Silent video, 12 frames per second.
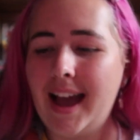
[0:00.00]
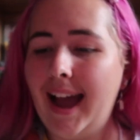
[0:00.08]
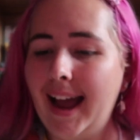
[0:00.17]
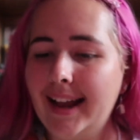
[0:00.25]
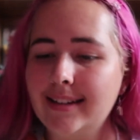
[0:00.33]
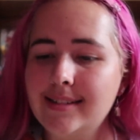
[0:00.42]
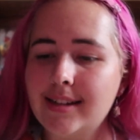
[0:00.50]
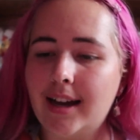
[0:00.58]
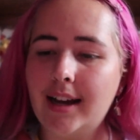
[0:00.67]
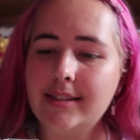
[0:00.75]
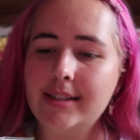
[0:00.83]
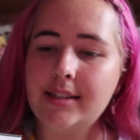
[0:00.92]
And
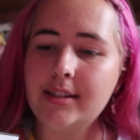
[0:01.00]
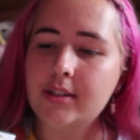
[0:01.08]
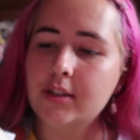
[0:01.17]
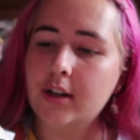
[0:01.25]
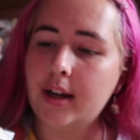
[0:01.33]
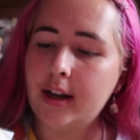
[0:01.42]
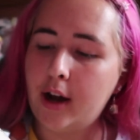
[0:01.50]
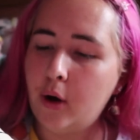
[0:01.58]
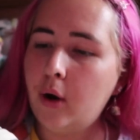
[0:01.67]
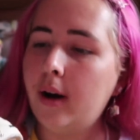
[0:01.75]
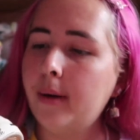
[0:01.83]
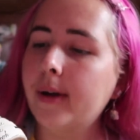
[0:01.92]
I did try,
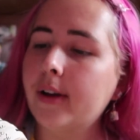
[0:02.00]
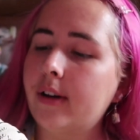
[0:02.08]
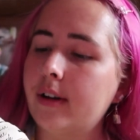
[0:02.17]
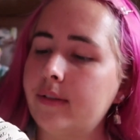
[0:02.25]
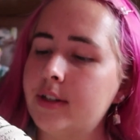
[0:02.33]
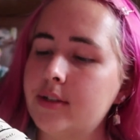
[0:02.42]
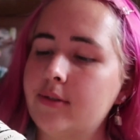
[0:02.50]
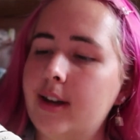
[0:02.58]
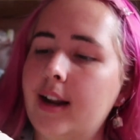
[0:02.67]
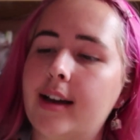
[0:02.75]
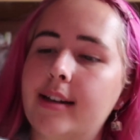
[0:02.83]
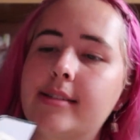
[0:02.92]
oh my god, I've just
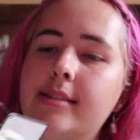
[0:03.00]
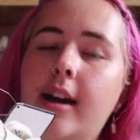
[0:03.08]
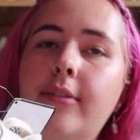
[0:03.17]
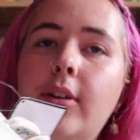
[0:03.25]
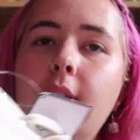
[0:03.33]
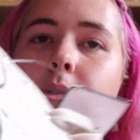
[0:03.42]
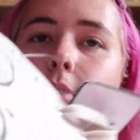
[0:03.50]
realised I thought it was